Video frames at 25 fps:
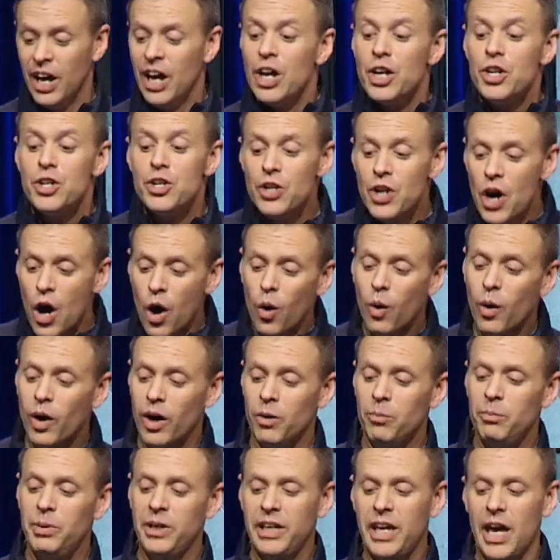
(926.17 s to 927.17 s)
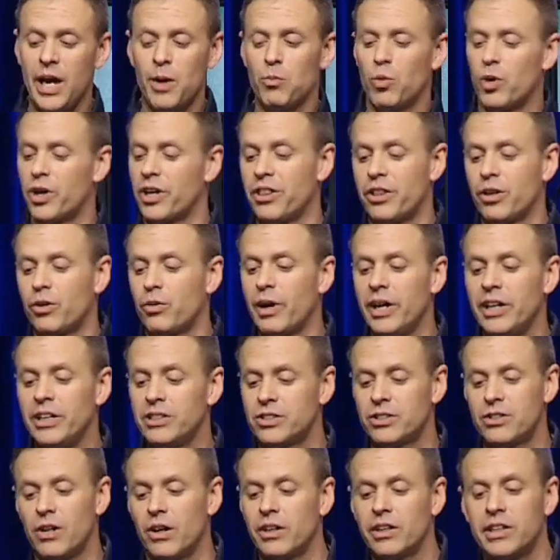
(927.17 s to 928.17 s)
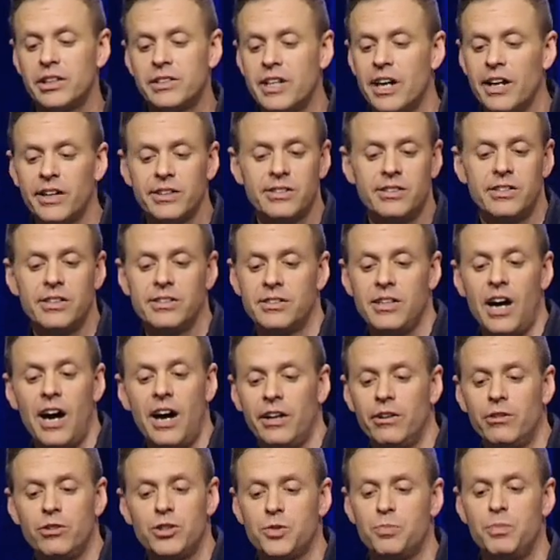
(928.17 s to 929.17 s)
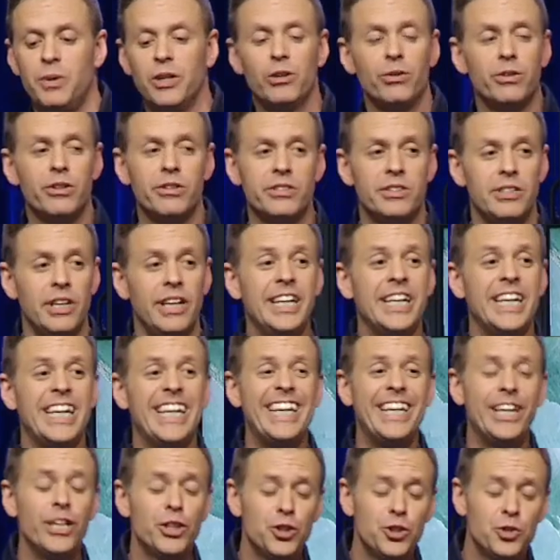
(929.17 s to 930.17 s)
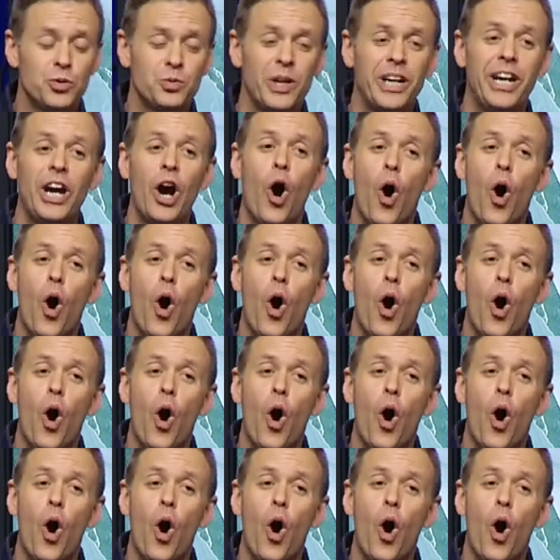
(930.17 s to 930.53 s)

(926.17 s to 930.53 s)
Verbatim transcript: Noah became one of the greatest architects, designers, builders in history.